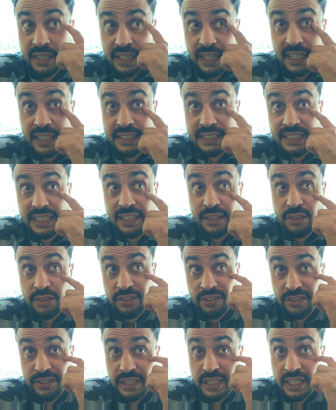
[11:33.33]
Like I said,
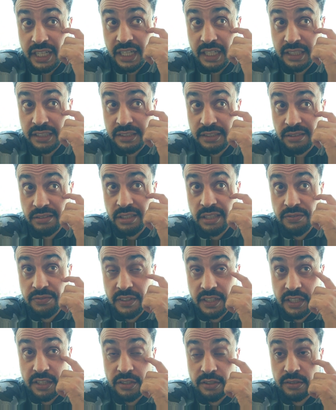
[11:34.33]
30 days, 30
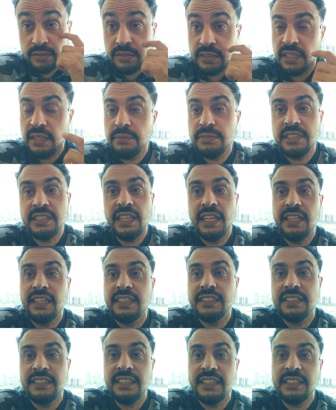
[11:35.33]
videos. I'm staying
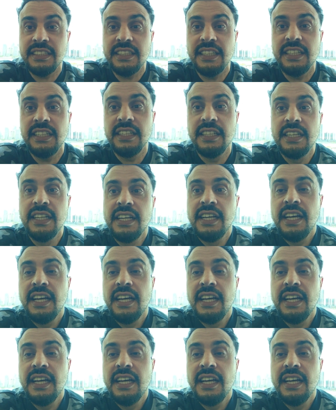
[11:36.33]
consistent.